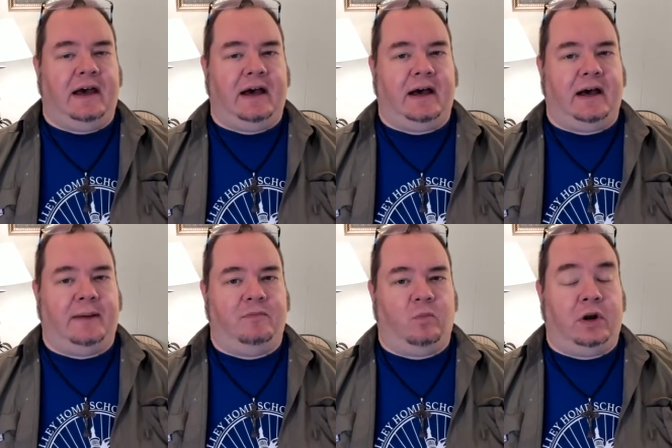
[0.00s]

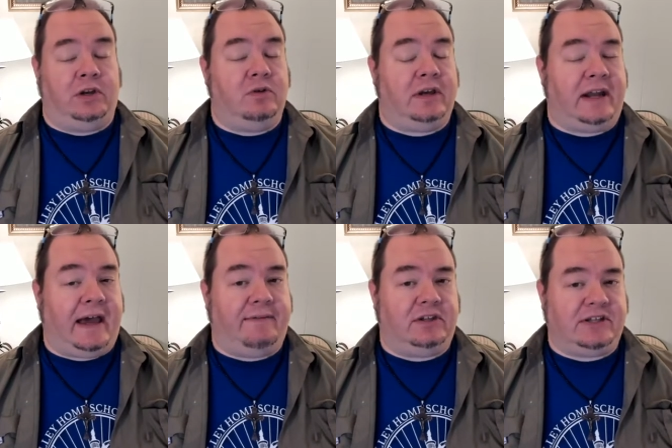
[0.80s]
um, when you can
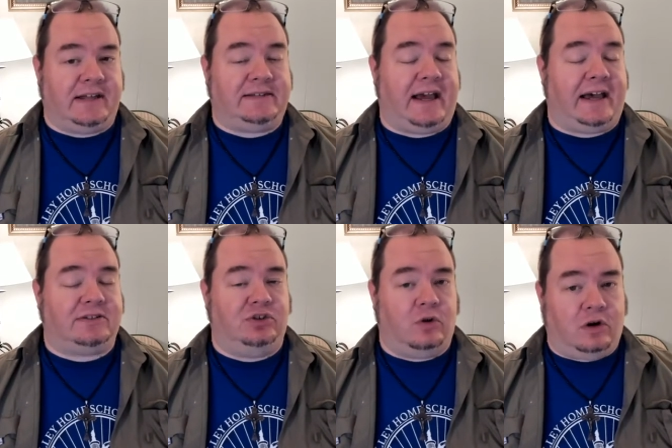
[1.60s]
have a chance to
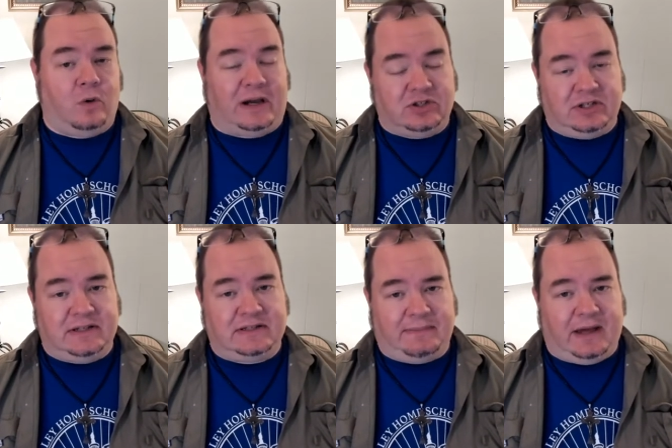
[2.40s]
ask your
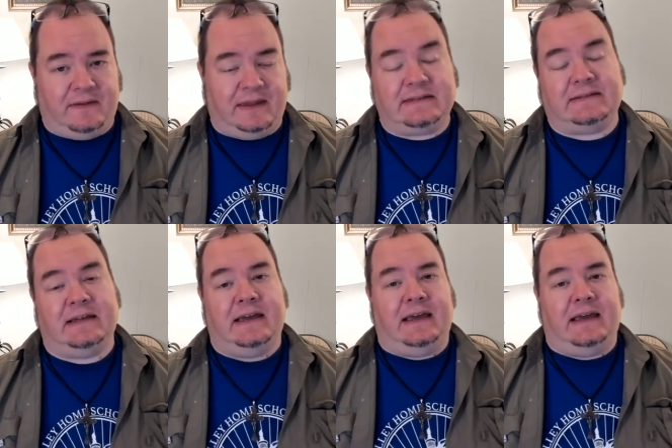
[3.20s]
questions about this